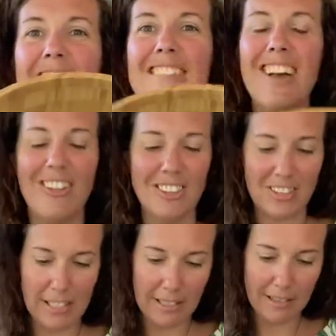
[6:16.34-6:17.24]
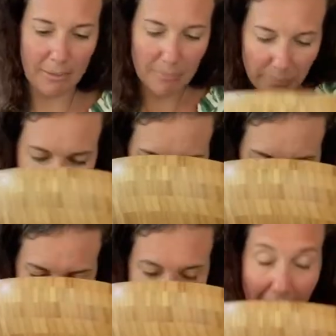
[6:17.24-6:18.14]
Tulsi,
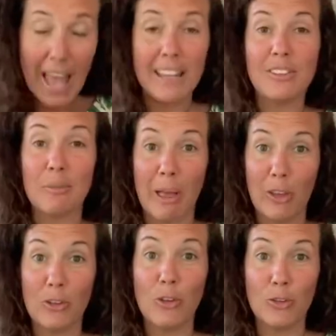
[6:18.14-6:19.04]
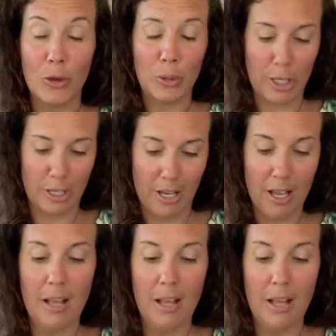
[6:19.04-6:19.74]
and it smells so good.